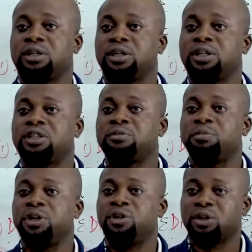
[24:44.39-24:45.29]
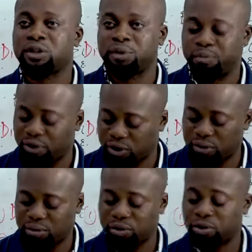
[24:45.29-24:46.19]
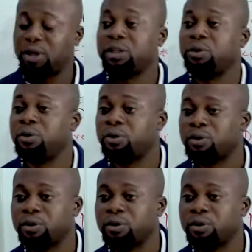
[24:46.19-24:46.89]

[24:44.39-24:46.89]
It may not be possible to let go